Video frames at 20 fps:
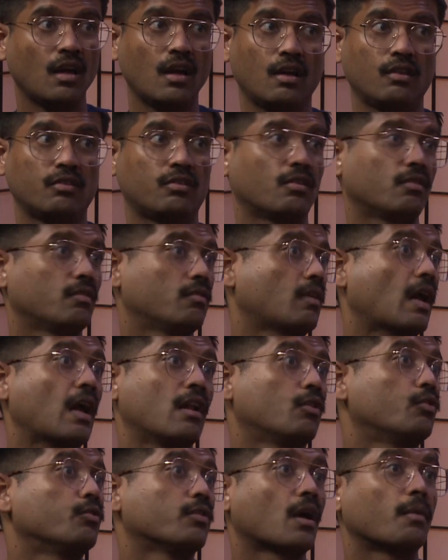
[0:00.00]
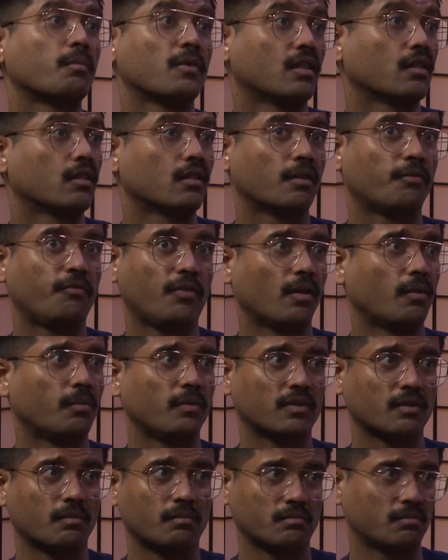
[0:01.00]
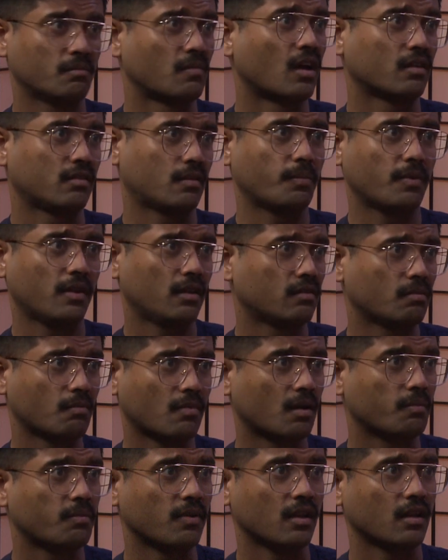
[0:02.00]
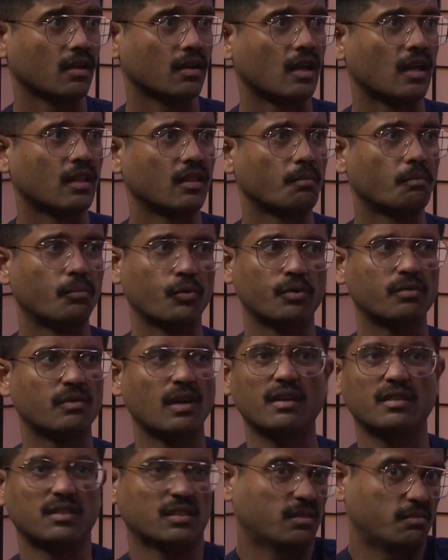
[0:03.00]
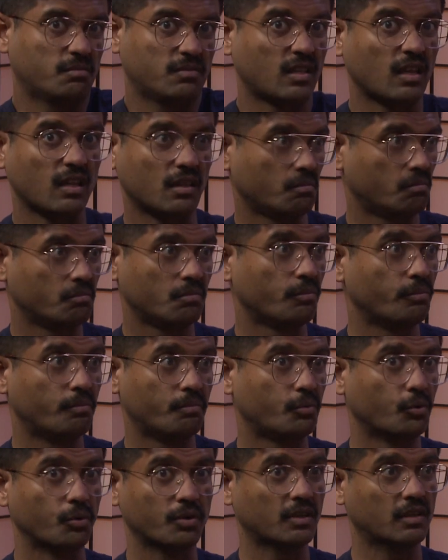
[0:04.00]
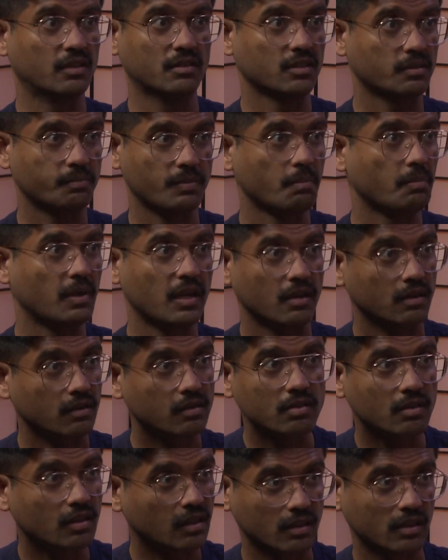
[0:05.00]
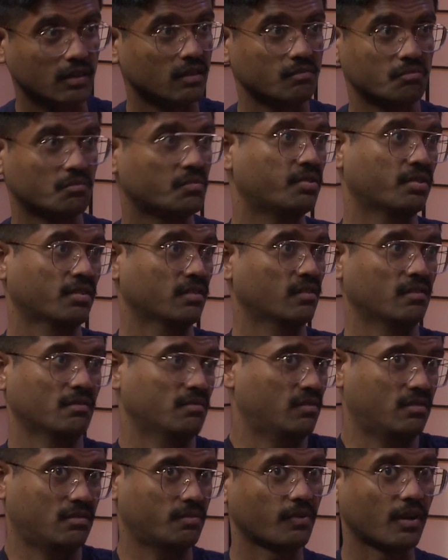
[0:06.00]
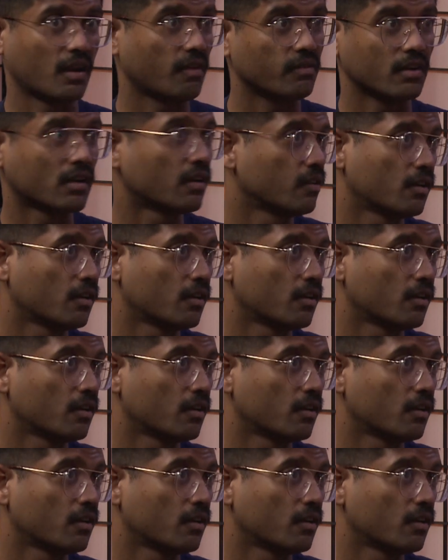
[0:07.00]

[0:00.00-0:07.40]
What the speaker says: So, and look, I mean, the film is a masterpiece in my opinion, and the book, I'd say the book can just be binned, like it's whatever.